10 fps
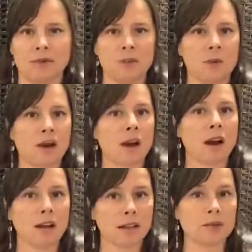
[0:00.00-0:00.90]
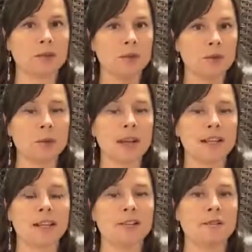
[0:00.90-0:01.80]
if you
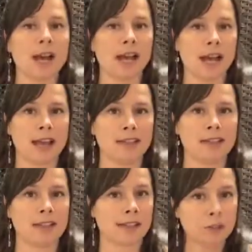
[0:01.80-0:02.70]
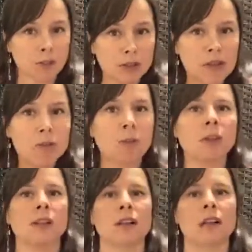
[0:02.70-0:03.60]
identify as
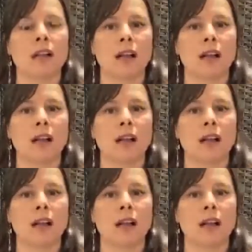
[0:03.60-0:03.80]
spiritual,